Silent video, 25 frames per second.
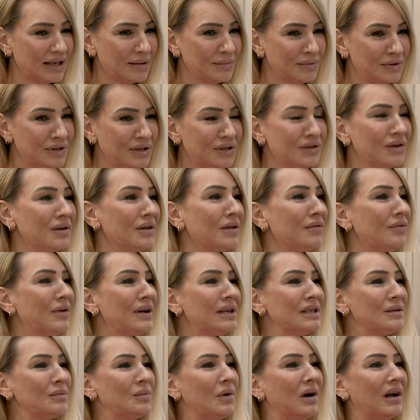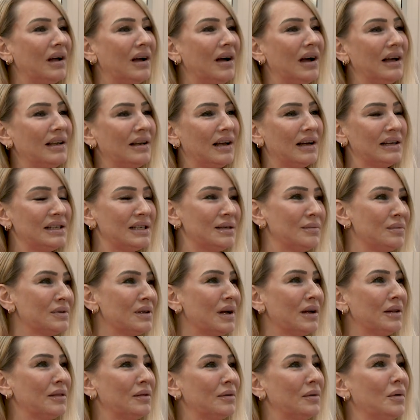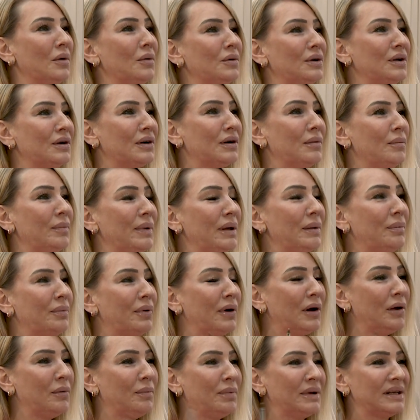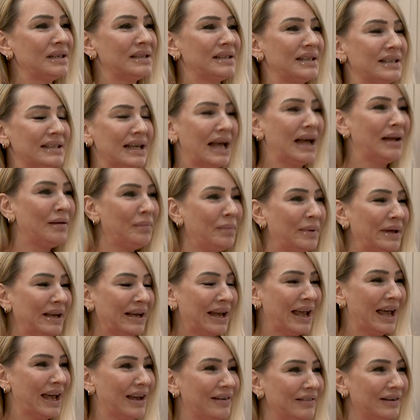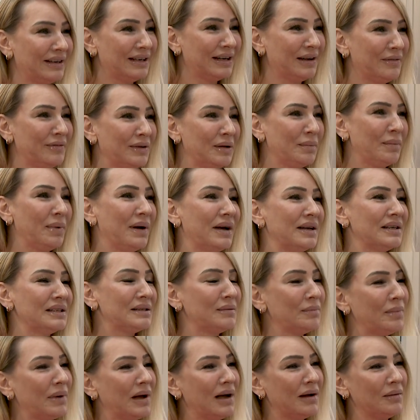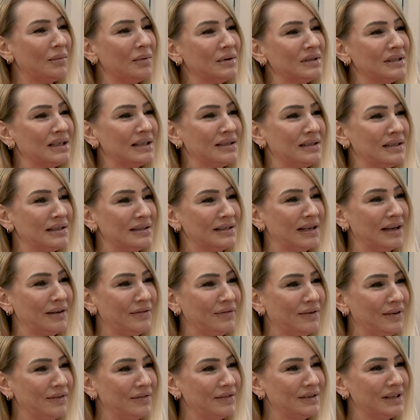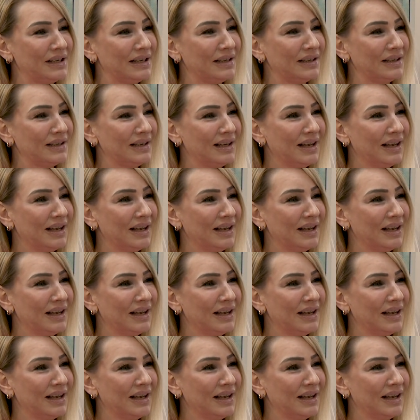absolutely true. The reason why I liked him was I thought, you can be pro-business and be a caring, lovely person. But I was, as I say, 50. Him.